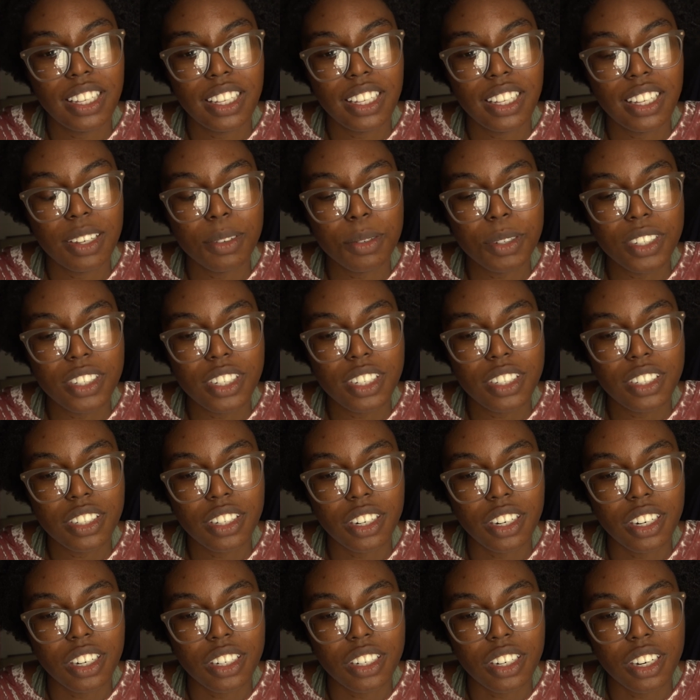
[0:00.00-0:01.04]
it was
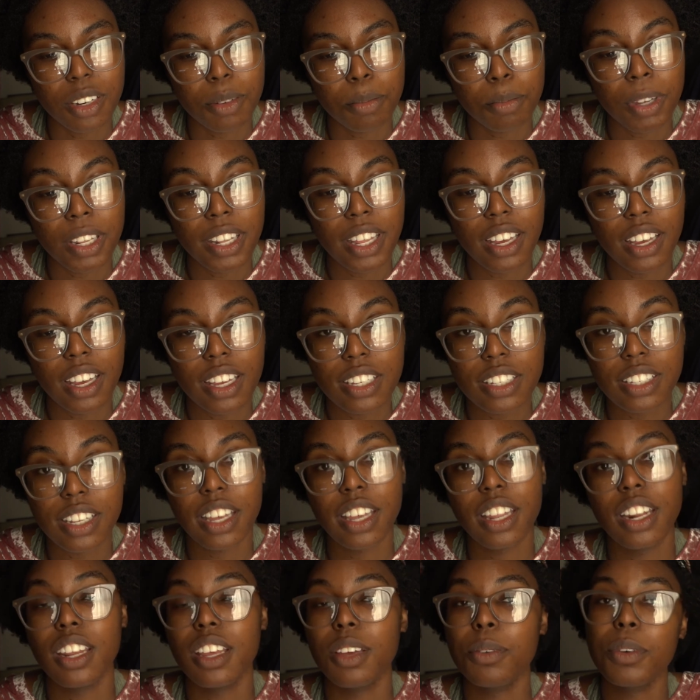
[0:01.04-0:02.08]
discouraging, but like I
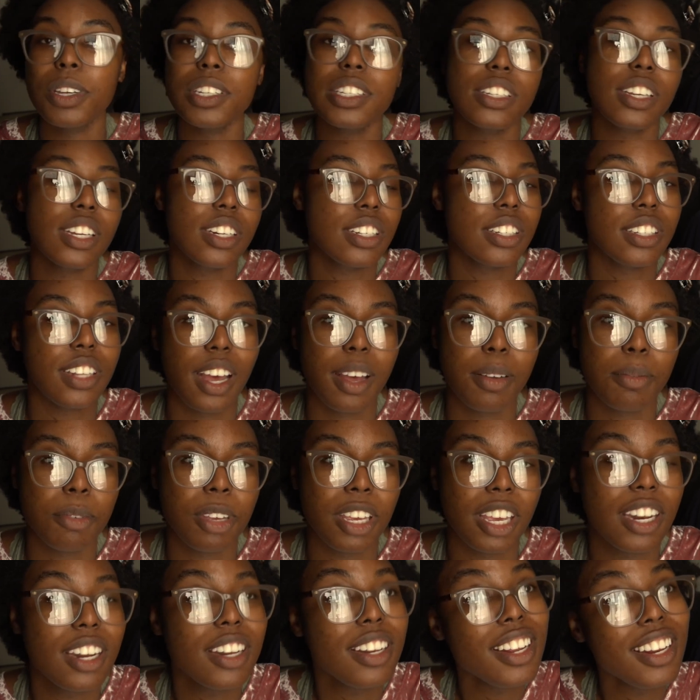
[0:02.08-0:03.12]
said, it wasn't going to stop
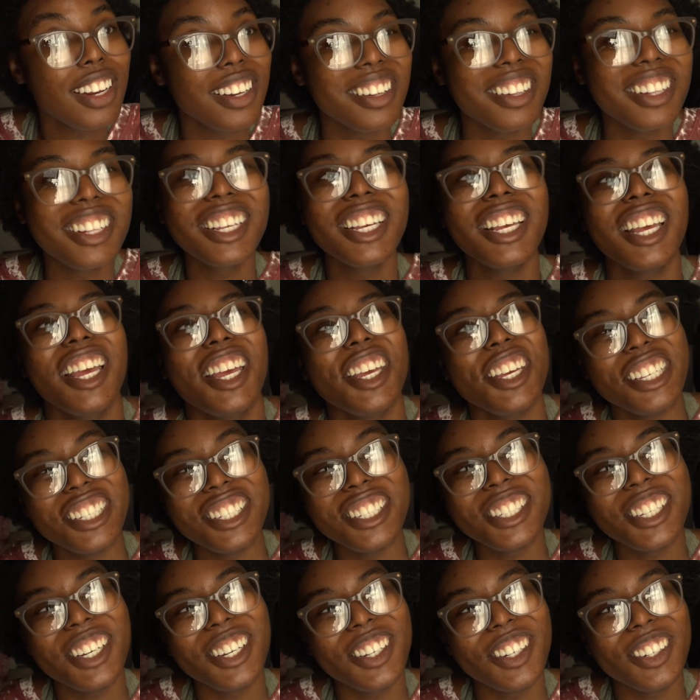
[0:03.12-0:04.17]
me, and it didn't. And
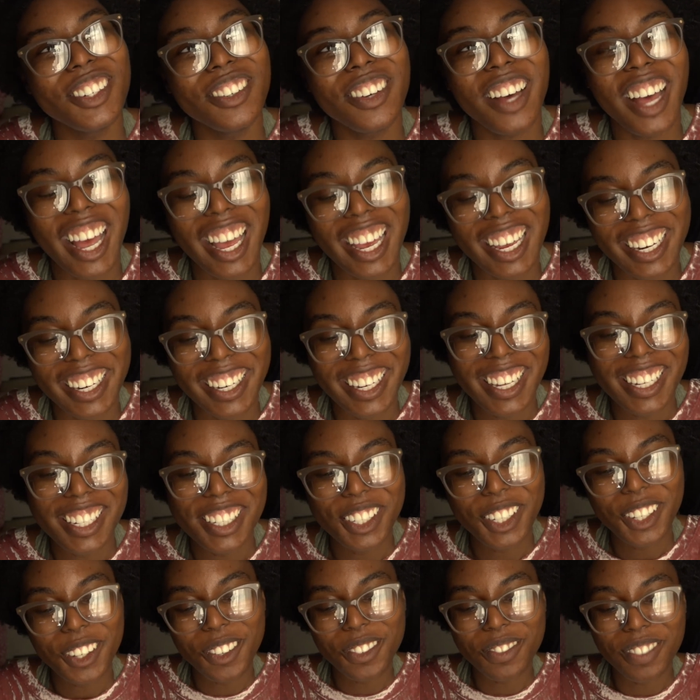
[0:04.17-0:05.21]
so I get
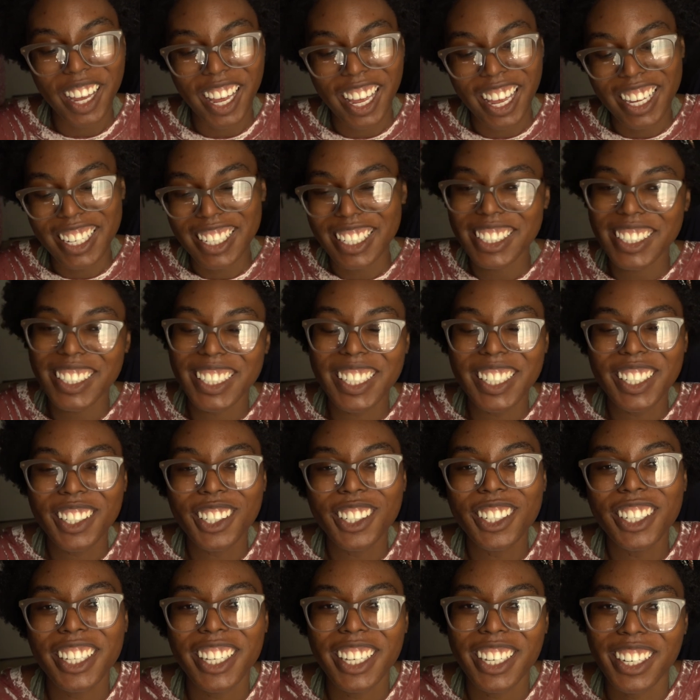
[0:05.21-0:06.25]
to my senior
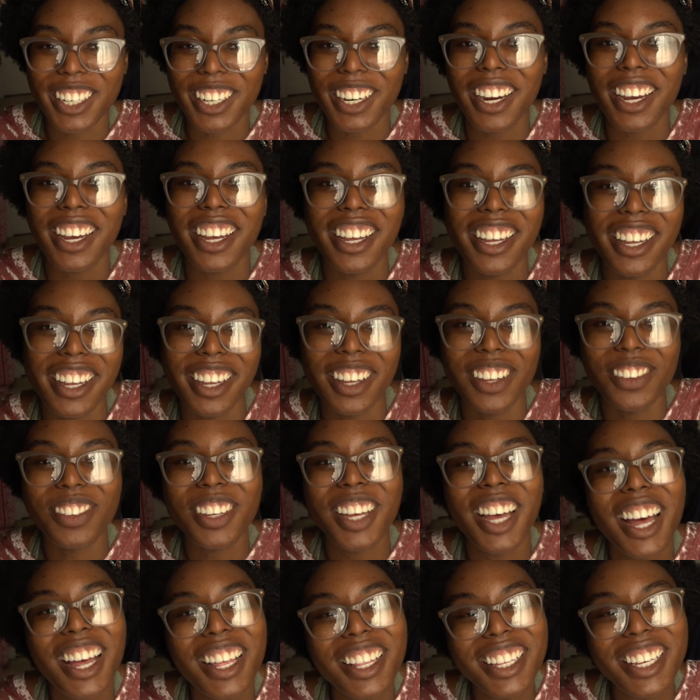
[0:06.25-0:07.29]
year of
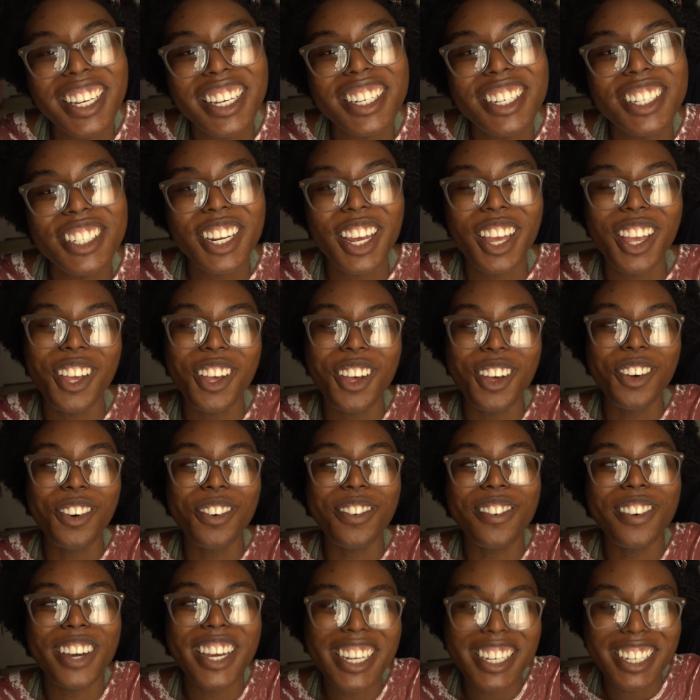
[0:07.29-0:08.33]
college,
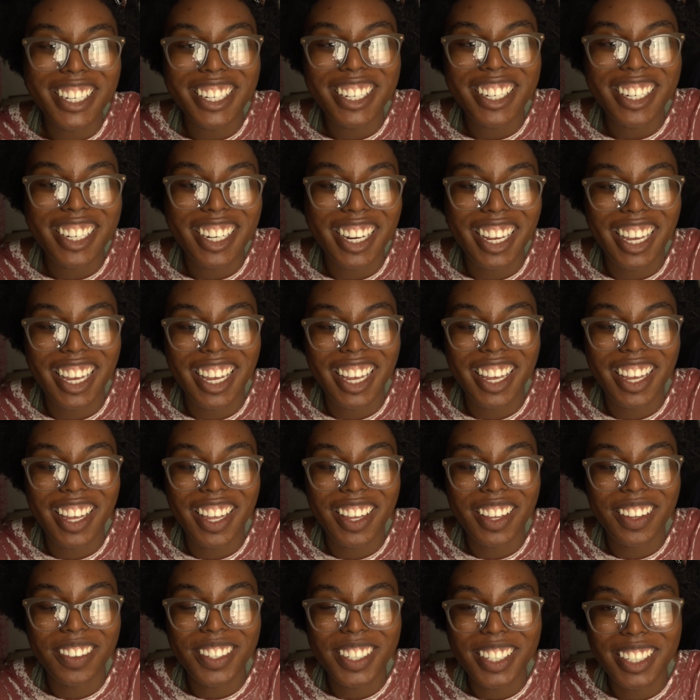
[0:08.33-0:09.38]
which
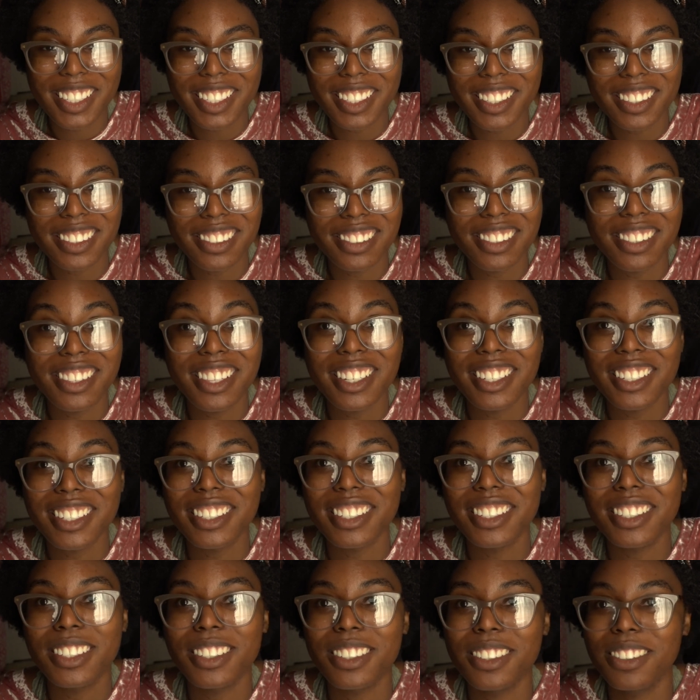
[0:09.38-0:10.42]
was
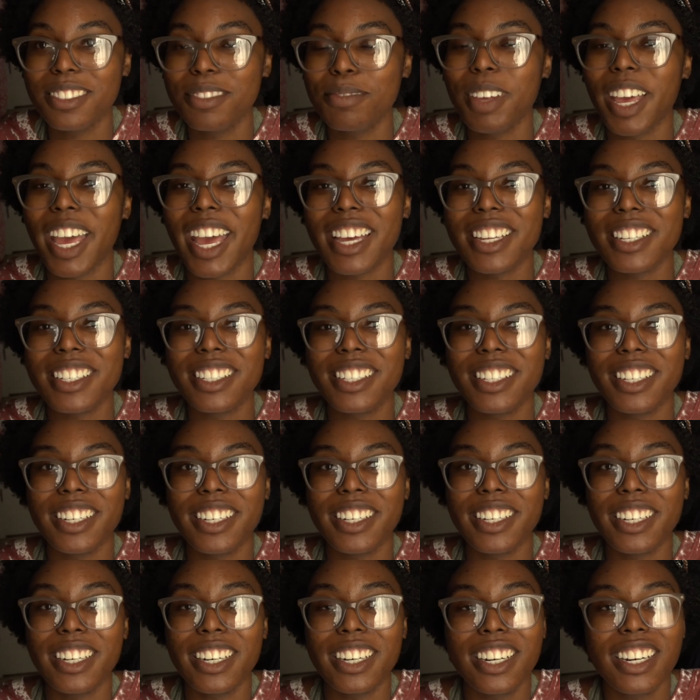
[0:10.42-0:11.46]
this past
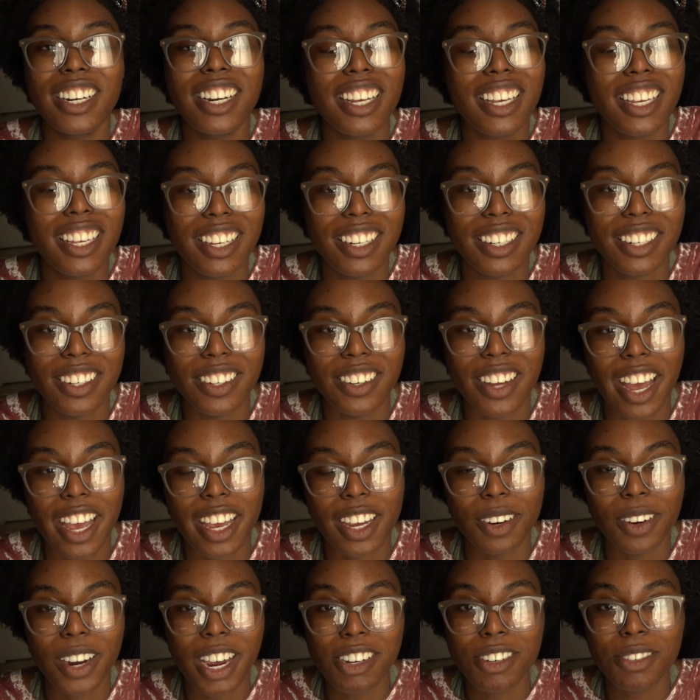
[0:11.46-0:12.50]
year. You know, I
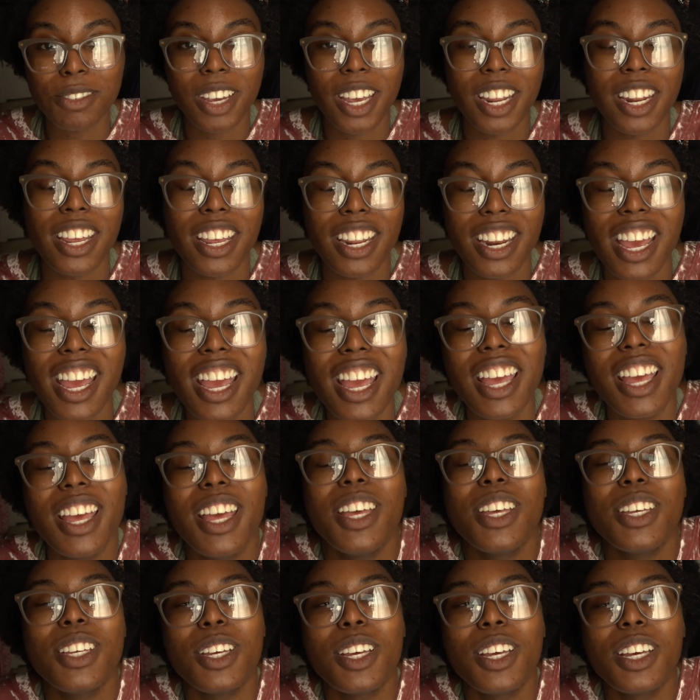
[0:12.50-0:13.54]
graduated
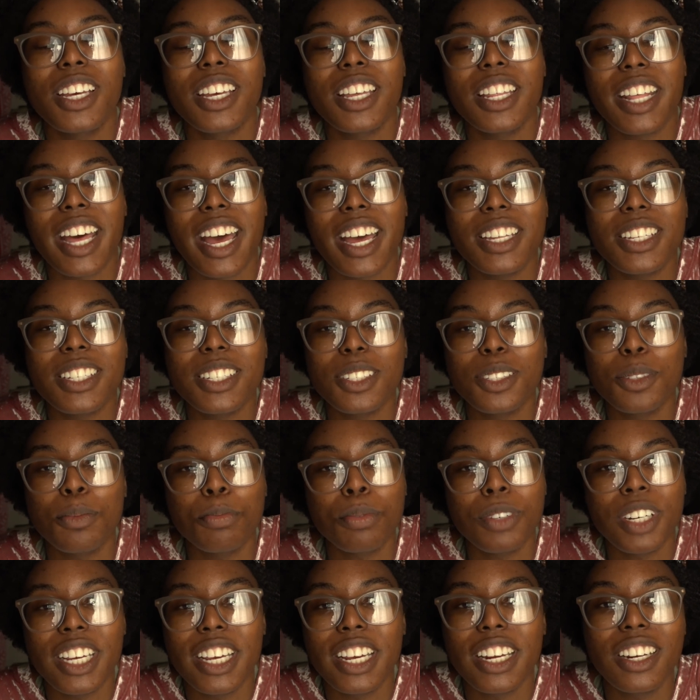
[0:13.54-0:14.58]
class
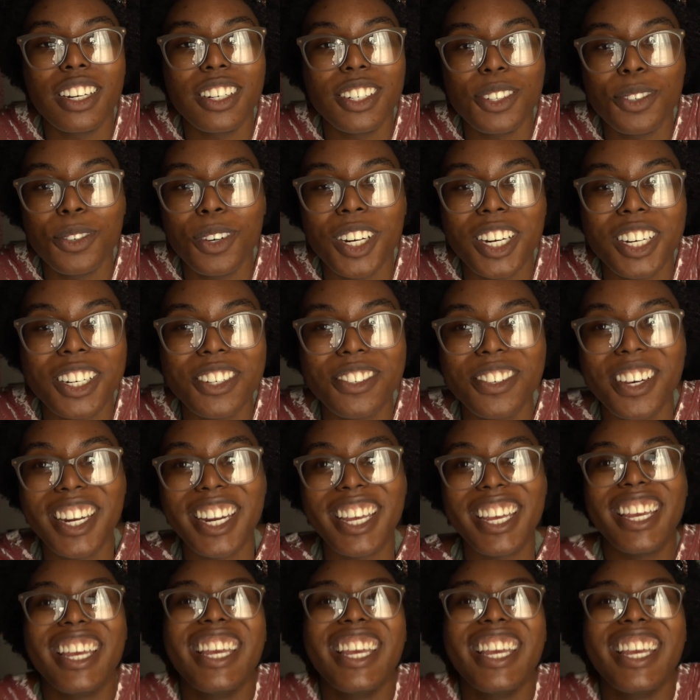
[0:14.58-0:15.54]
spring 2020.